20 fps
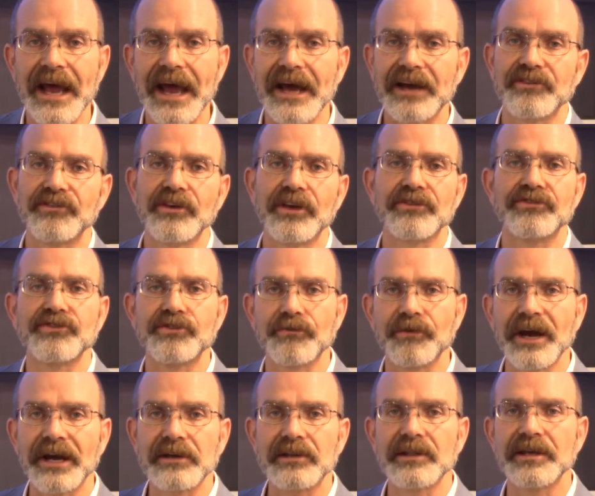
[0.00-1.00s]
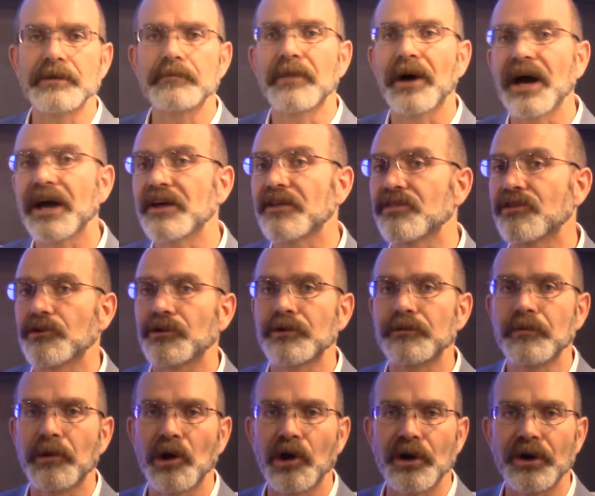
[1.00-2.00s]
accessed directly by a
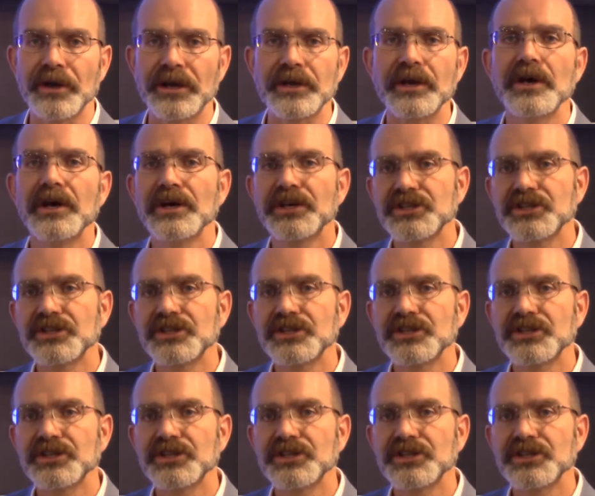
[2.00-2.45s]
third party,